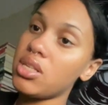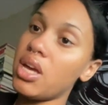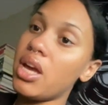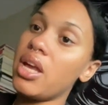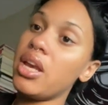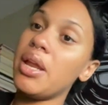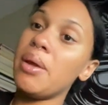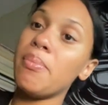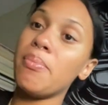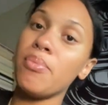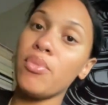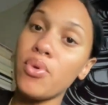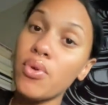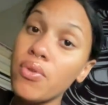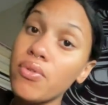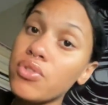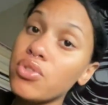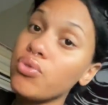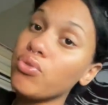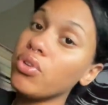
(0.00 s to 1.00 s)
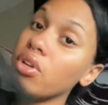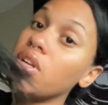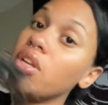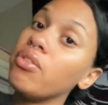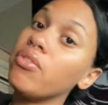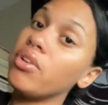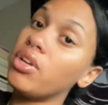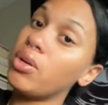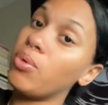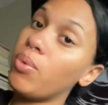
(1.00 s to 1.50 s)
and it moves really,
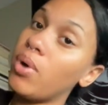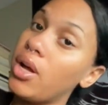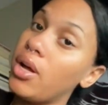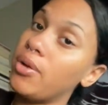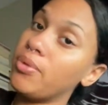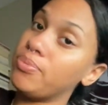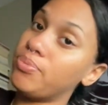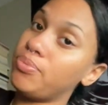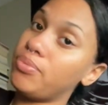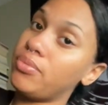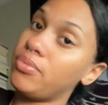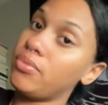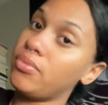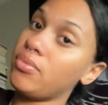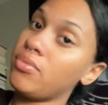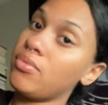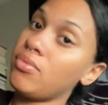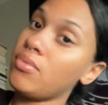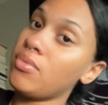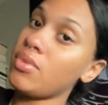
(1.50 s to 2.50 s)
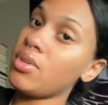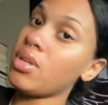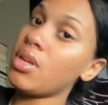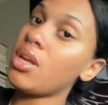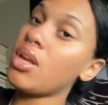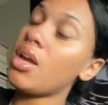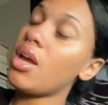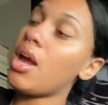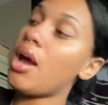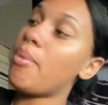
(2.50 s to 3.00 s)
really well.
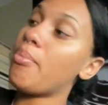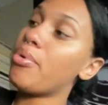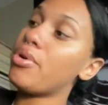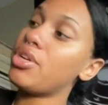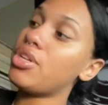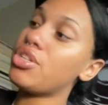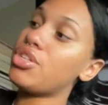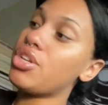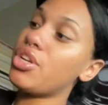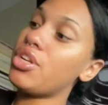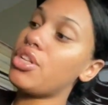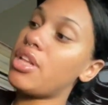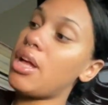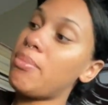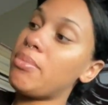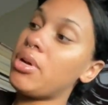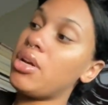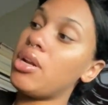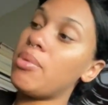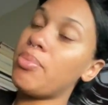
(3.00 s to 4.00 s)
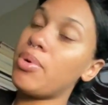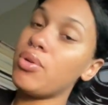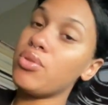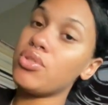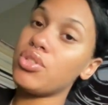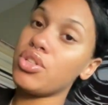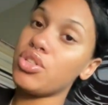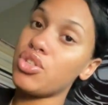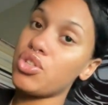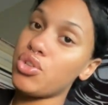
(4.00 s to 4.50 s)
I'm pretty sure that I'm gonna post
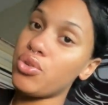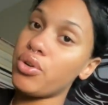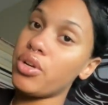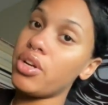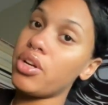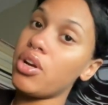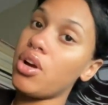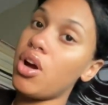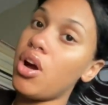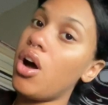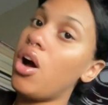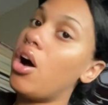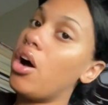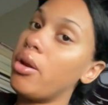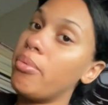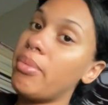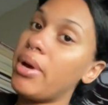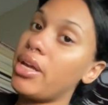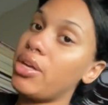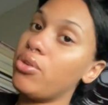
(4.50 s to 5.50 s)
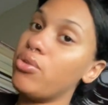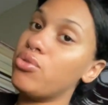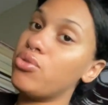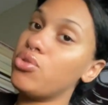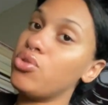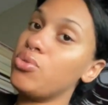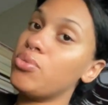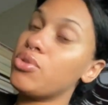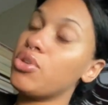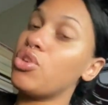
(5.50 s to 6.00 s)
a short on my
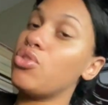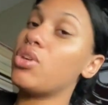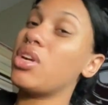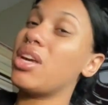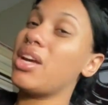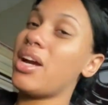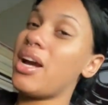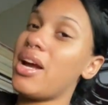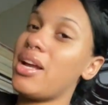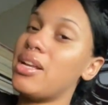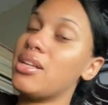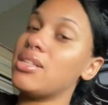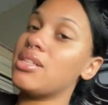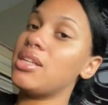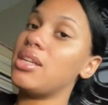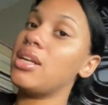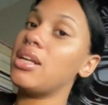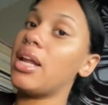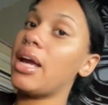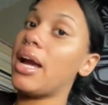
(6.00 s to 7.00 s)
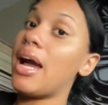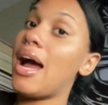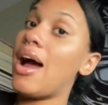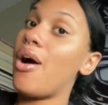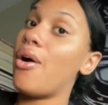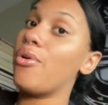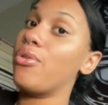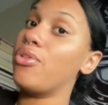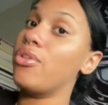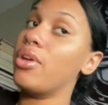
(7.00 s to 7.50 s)
YouTube so you can kind of see like
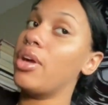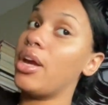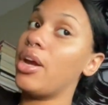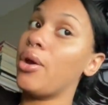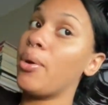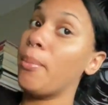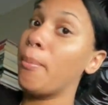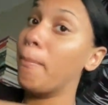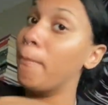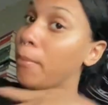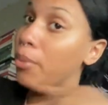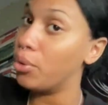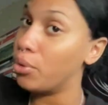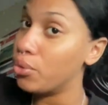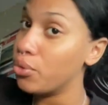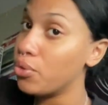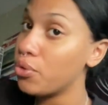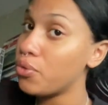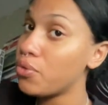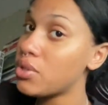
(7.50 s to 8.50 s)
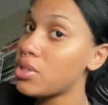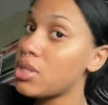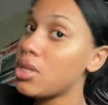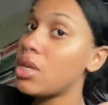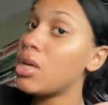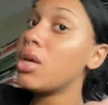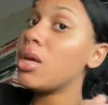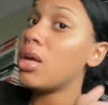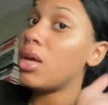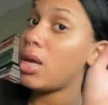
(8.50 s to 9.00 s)
how the hair moves,
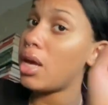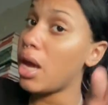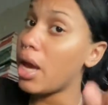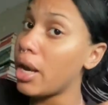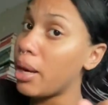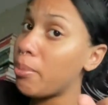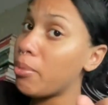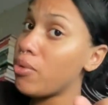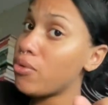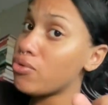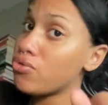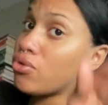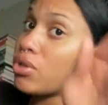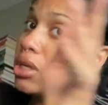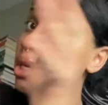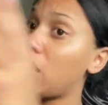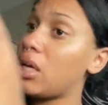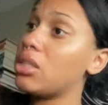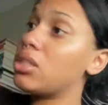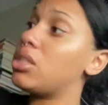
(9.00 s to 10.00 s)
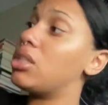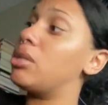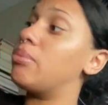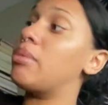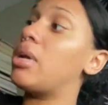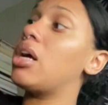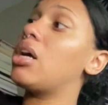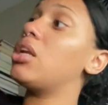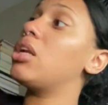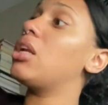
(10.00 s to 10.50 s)
and it moves really nicely. I'm
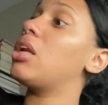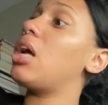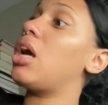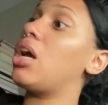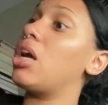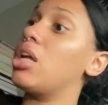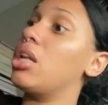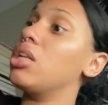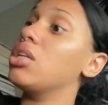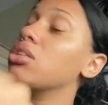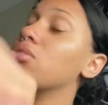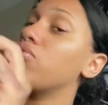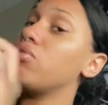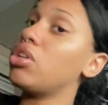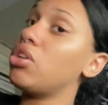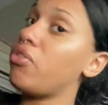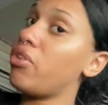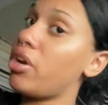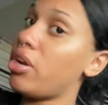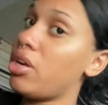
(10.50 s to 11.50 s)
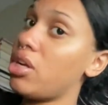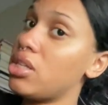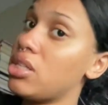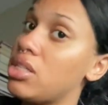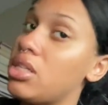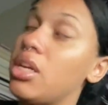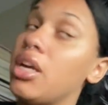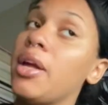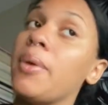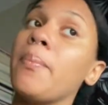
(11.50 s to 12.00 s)
not gonna lie, it looks really
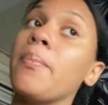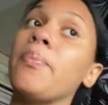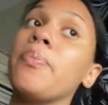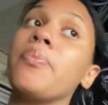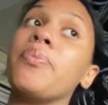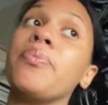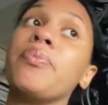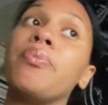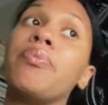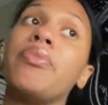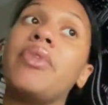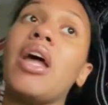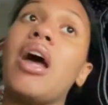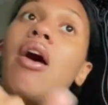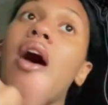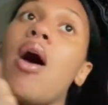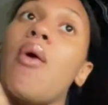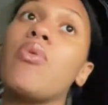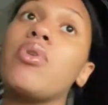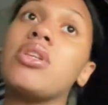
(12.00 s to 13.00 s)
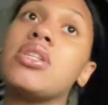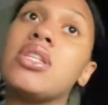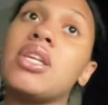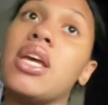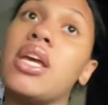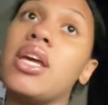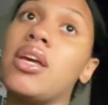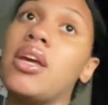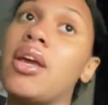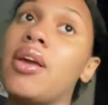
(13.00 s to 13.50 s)
realistic. Now I would
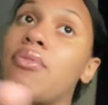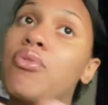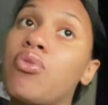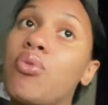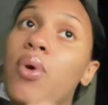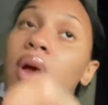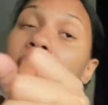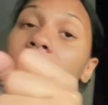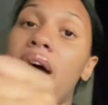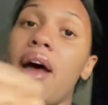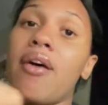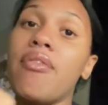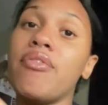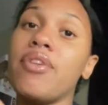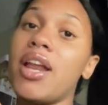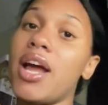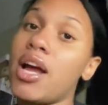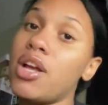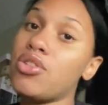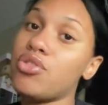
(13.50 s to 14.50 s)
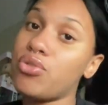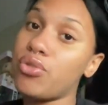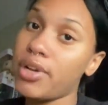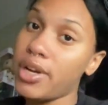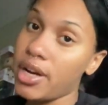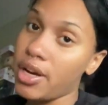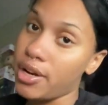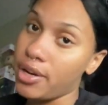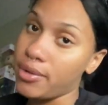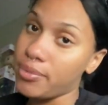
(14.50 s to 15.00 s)
say if you have natural
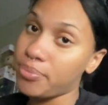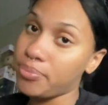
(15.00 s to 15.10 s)
hair